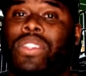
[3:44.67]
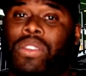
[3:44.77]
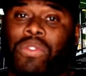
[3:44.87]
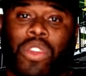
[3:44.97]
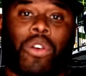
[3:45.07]
to,
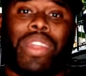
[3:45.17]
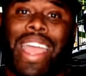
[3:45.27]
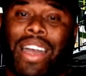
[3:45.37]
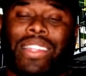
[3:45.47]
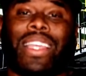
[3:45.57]
you know,
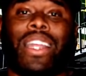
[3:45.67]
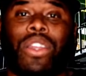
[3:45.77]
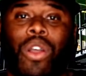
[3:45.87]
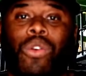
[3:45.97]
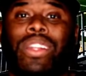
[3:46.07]
now that
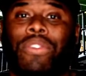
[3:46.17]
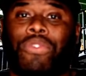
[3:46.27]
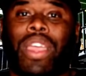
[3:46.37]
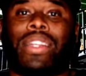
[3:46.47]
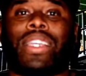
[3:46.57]
they know that the
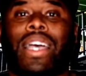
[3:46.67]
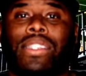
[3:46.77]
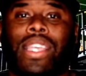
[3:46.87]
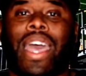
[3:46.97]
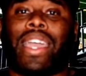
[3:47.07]

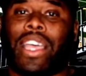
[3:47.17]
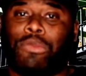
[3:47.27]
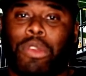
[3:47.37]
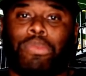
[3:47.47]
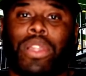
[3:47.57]
franchise tag
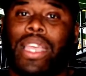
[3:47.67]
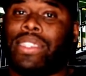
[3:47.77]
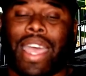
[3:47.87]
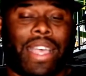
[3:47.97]
has been placed,